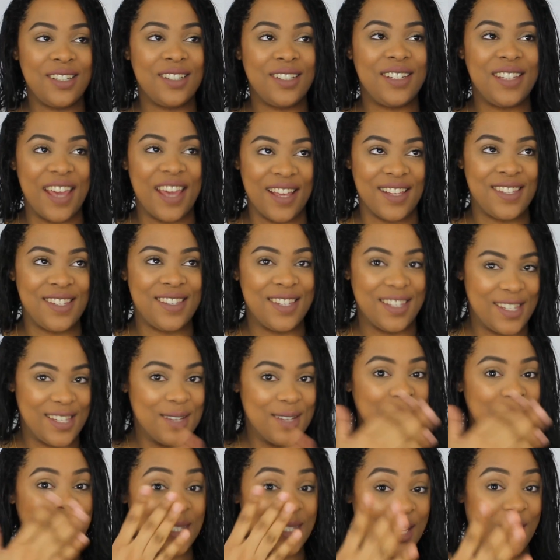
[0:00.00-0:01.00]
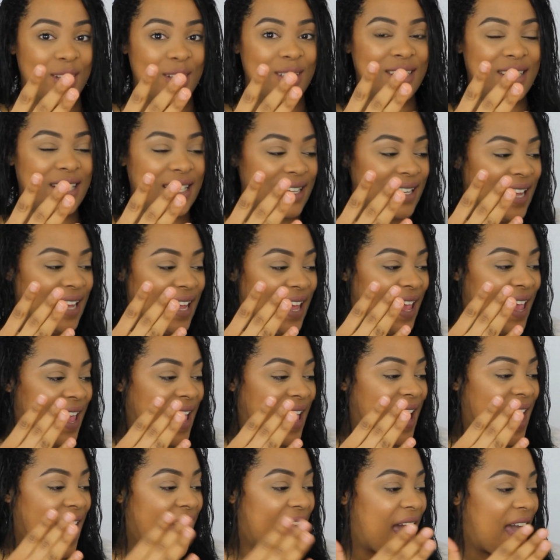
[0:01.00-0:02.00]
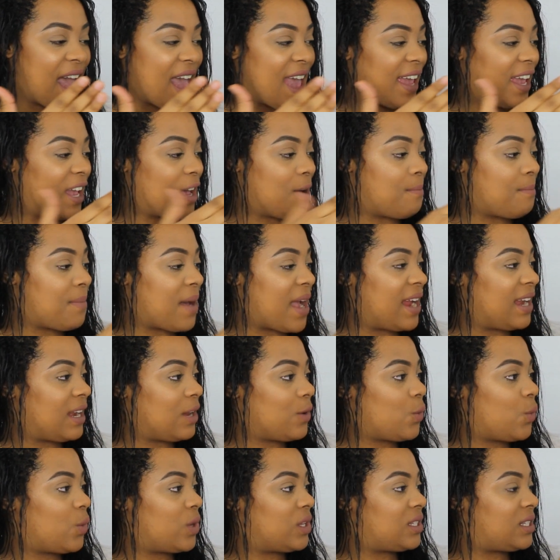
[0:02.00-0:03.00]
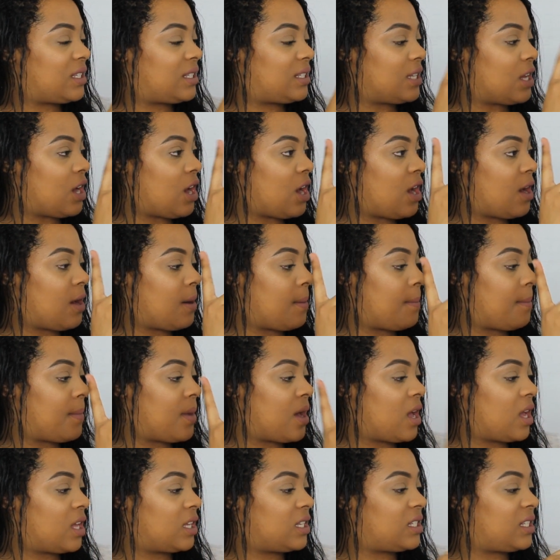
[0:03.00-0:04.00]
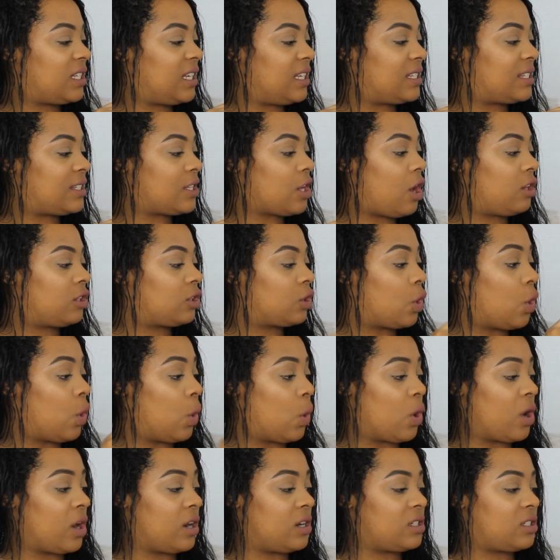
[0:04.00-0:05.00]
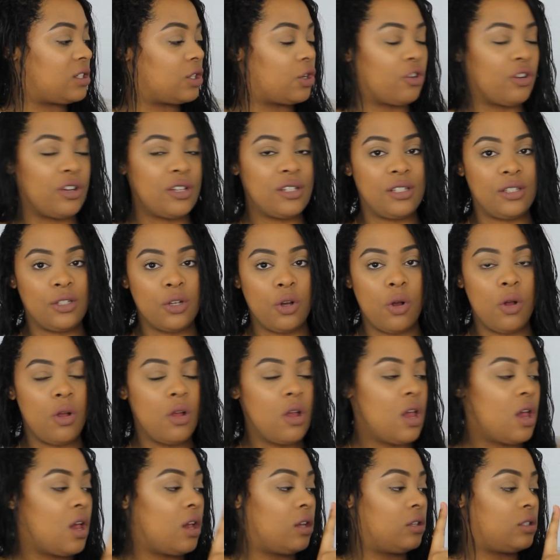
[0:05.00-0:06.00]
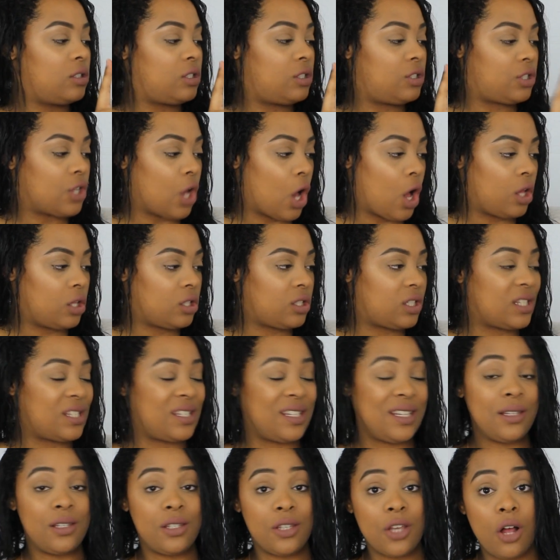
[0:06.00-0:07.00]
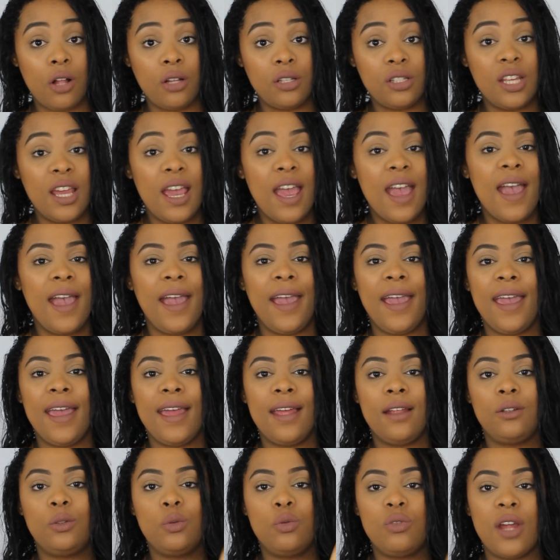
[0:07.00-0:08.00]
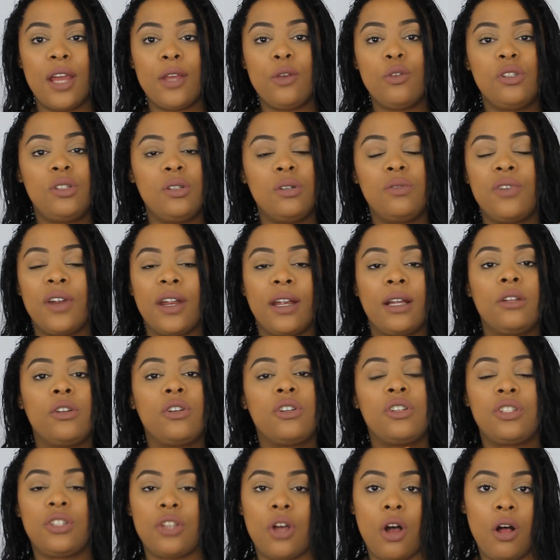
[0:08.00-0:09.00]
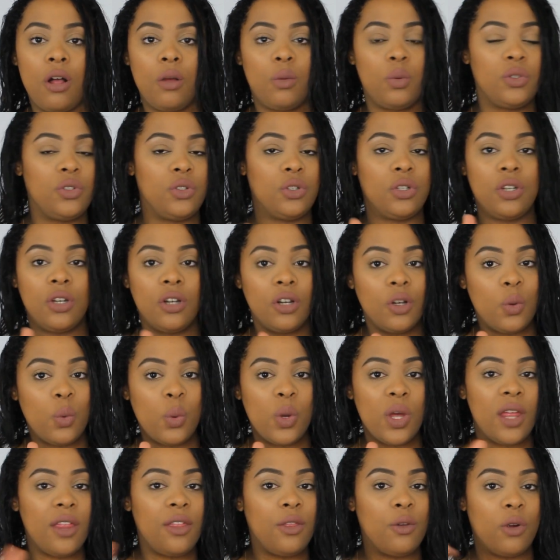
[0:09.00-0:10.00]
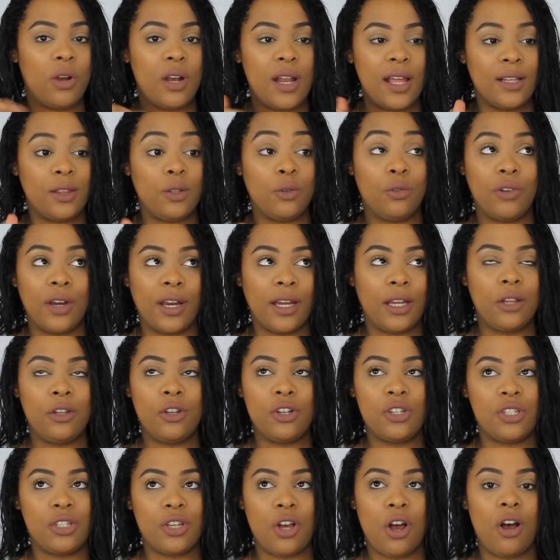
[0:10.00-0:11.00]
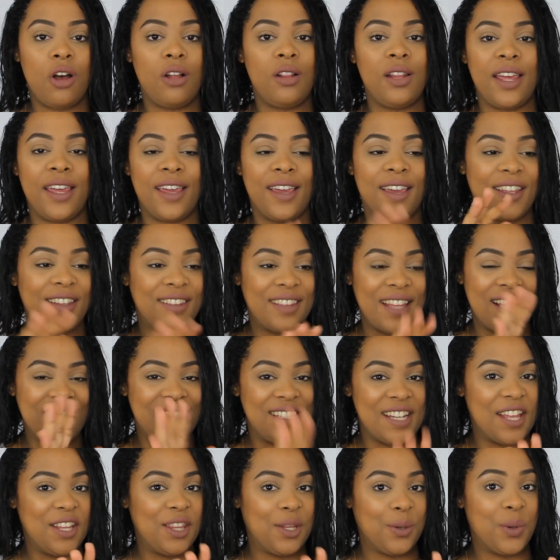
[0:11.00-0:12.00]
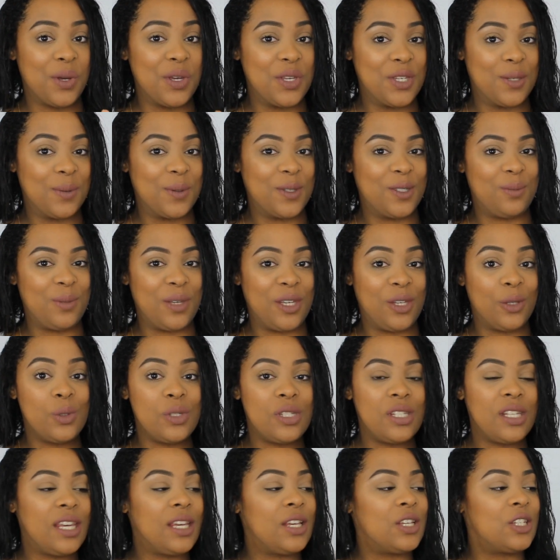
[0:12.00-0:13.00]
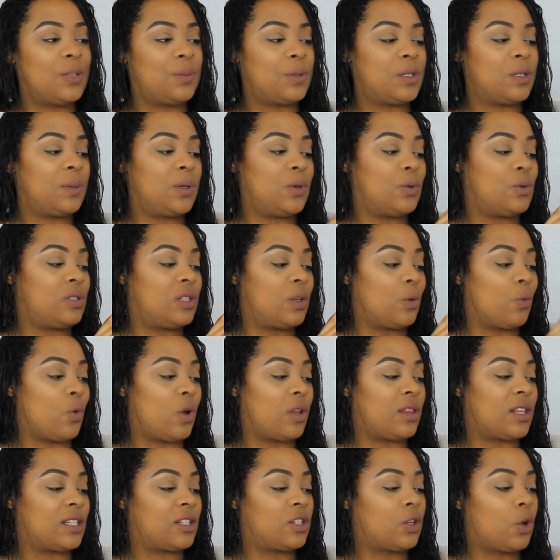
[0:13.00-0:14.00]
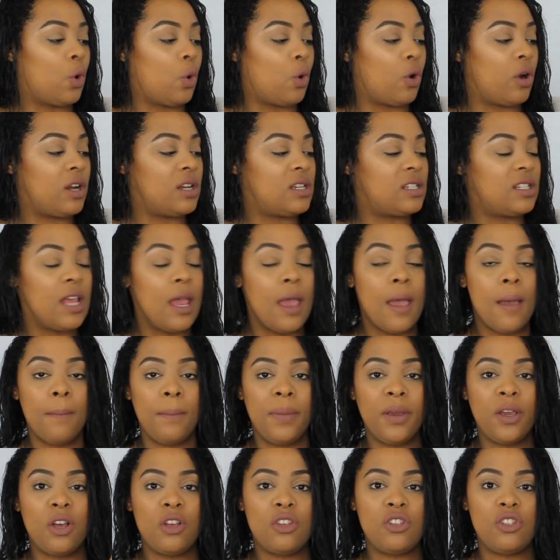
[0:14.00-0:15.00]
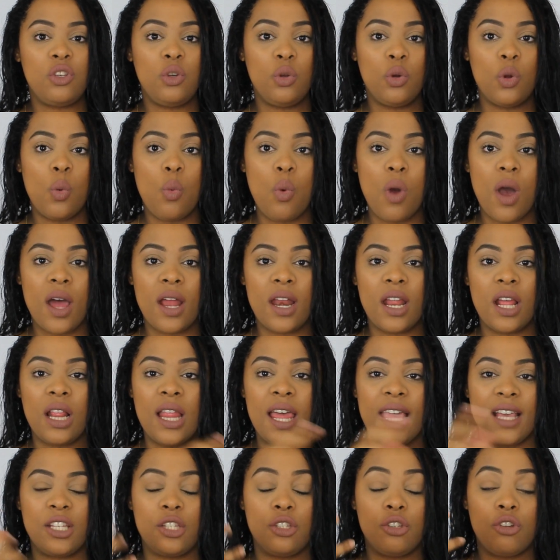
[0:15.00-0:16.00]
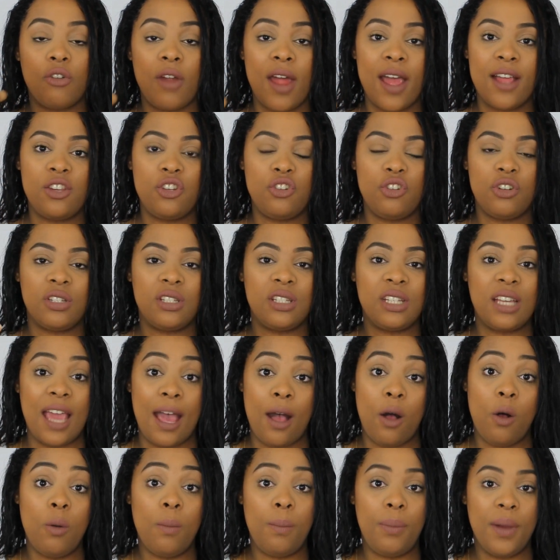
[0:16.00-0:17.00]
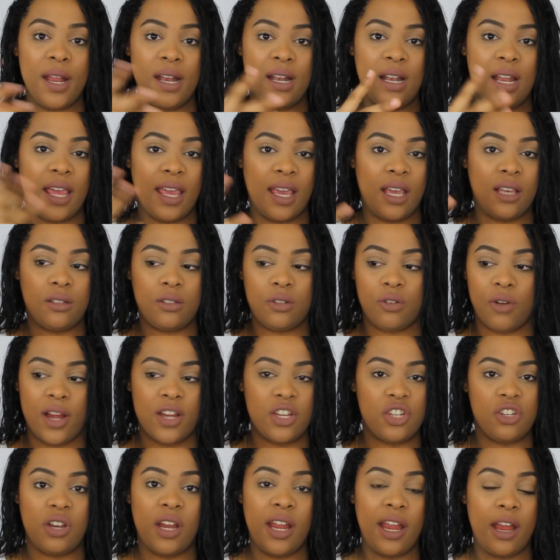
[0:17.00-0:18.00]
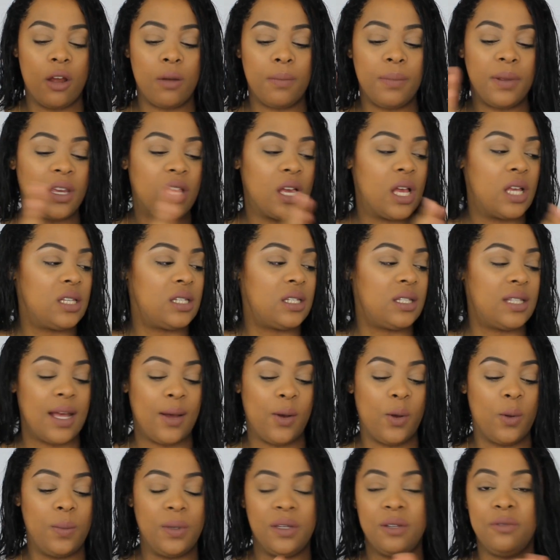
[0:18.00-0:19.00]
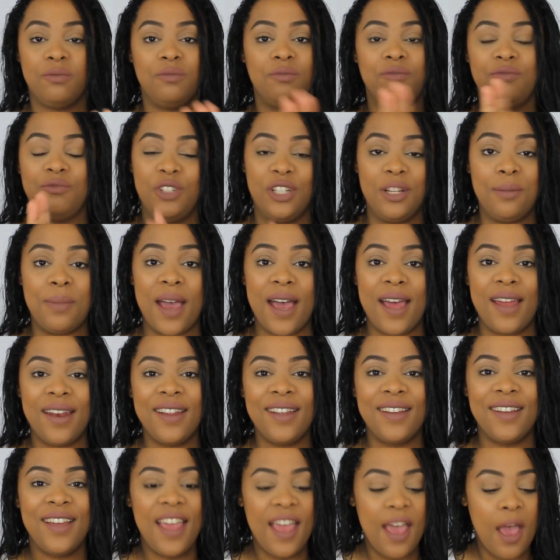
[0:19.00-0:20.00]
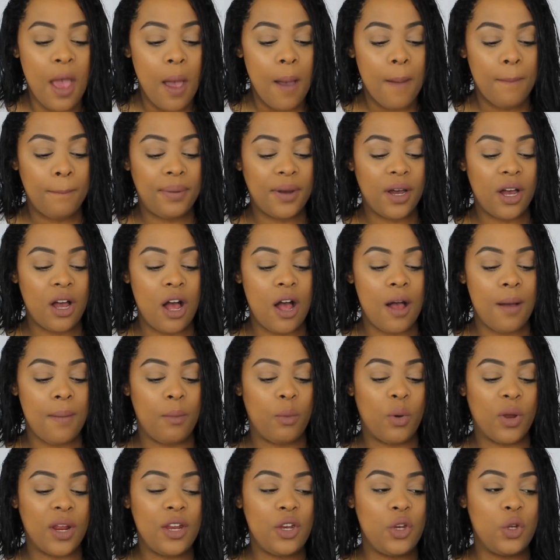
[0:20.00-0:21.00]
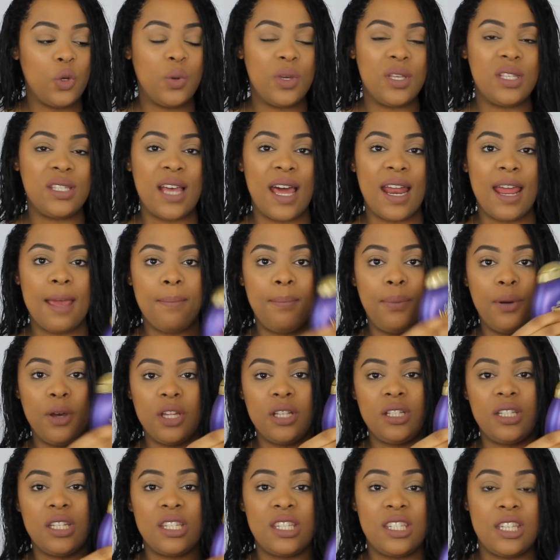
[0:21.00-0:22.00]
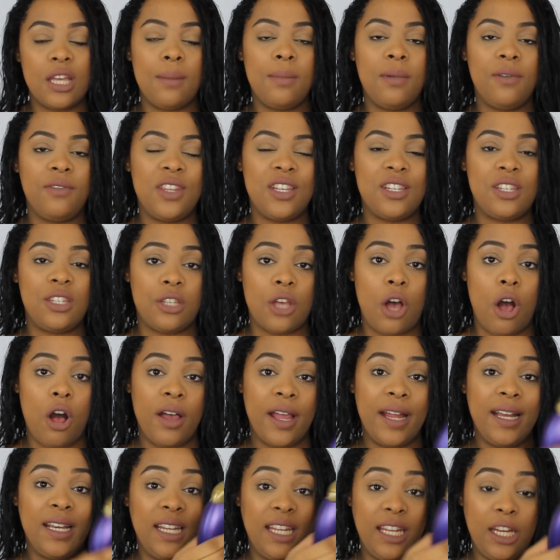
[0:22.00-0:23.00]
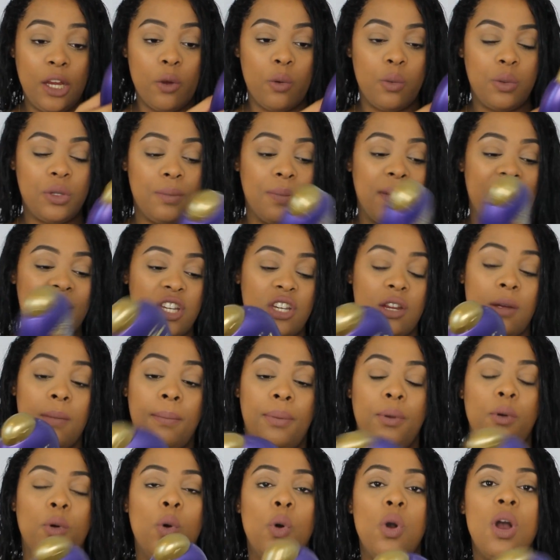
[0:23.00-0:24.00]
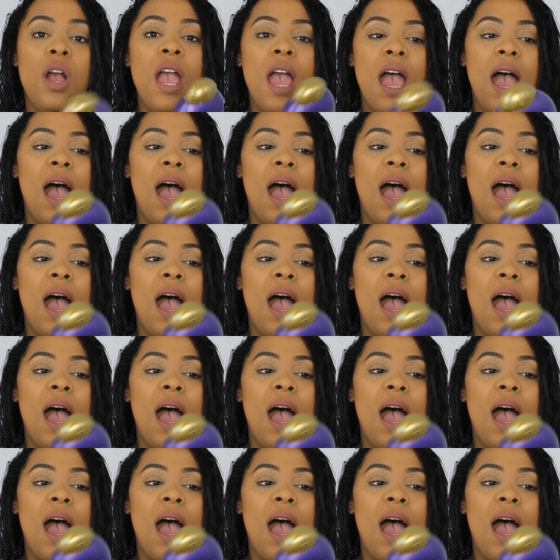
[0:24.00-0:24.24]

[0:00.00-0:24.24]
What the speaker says: Yes, some salt. I combine it with some sea salt, coarse crystal salt, sea salt, and do not use the regular salt what you cook with, or like the regular salt. Like, that's not the way you're supposed to be using. You're supposed to be using one that's coarse, because you don't want to like scratch your scalp and like scratch your hair, because that will be really bad. But what I do is that I put some of this salt in here with my shampoo.